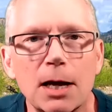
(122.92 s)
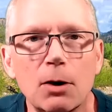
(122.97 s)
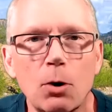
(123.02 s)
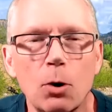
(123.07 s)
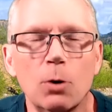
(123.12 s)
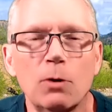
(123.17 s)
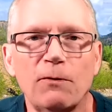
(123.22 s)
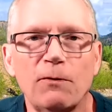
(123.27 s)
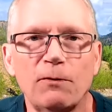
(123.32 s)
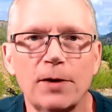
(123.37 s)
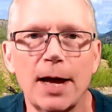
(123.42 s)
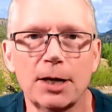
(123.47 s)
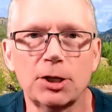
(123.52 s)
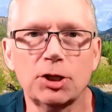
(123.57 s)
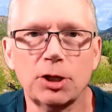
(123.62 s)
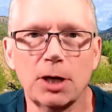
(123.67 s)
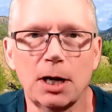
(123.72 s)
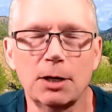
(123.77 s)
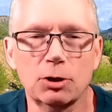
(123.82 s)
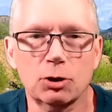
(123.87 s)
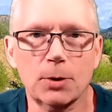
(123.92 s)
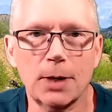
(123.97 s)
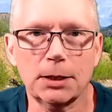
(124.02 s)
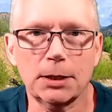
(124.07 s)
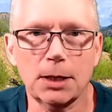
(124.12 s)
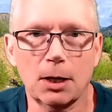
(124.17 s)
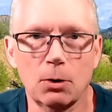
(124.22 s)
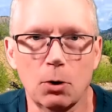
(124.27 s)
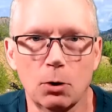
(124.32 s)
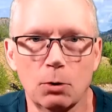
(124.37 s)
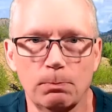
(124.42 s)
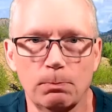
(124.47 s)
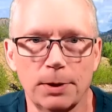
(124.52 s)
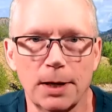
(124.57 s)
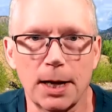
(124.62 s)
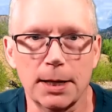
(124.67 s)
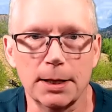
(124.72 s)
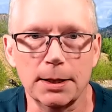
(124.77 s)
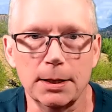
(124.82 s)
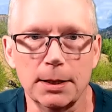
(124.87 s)
their own flesh and drink their own
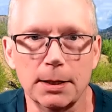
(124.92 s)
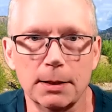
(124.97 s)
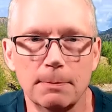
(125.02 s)
blood.